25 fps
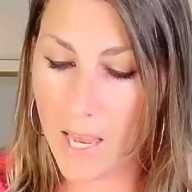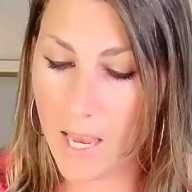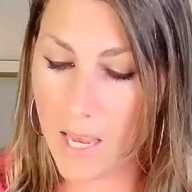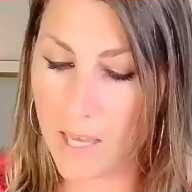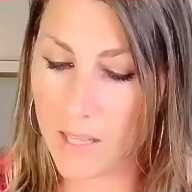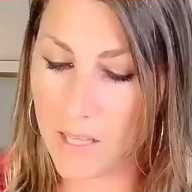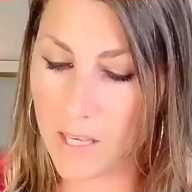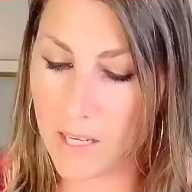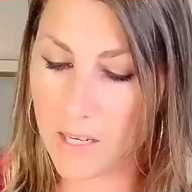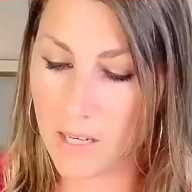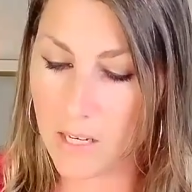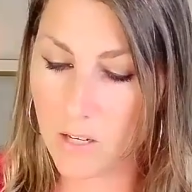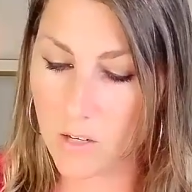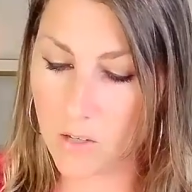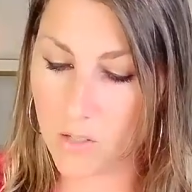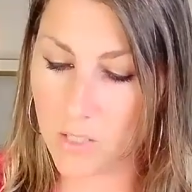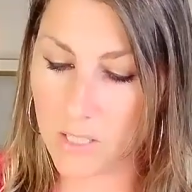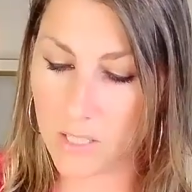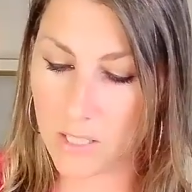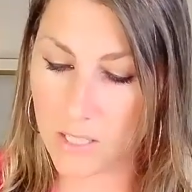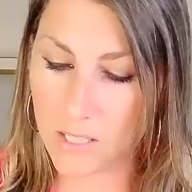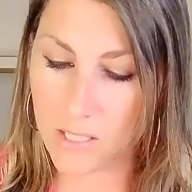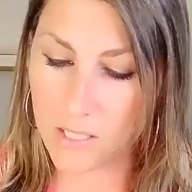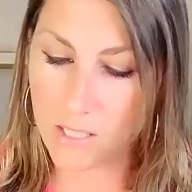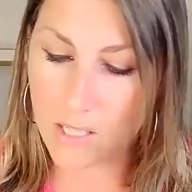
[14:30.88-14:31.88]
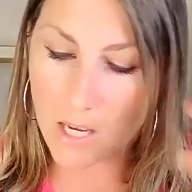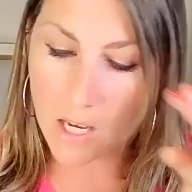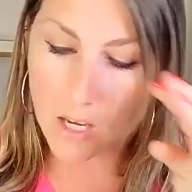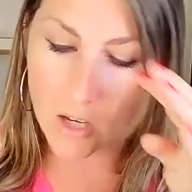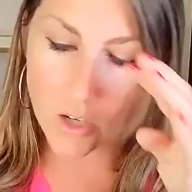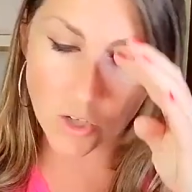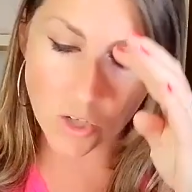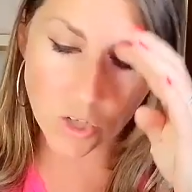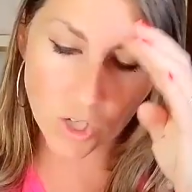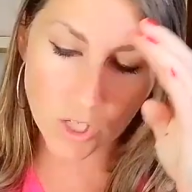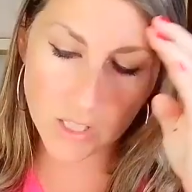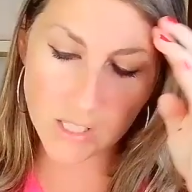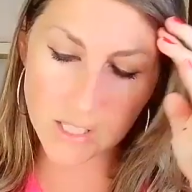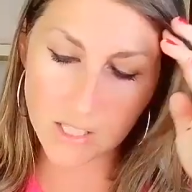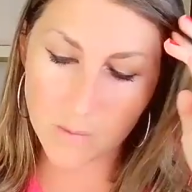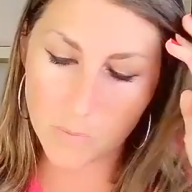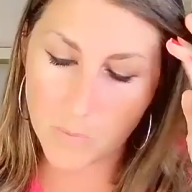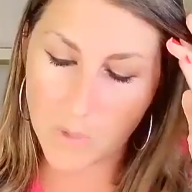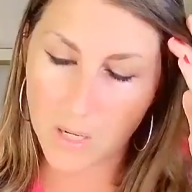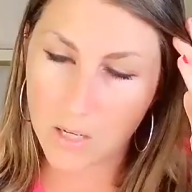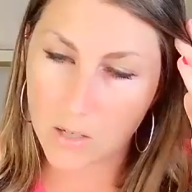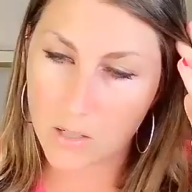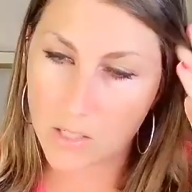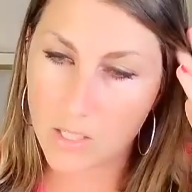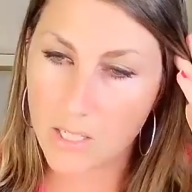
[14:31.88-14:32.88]
And then here's this good
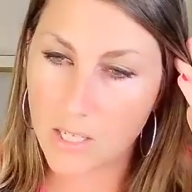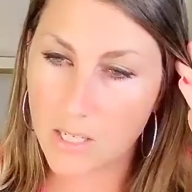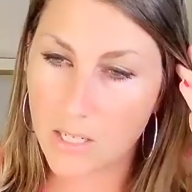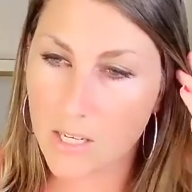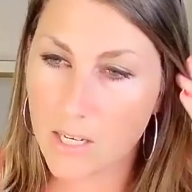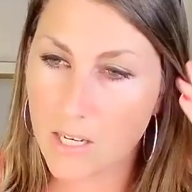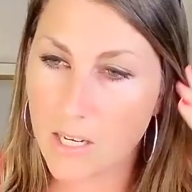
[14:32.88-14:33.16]
Samaritan.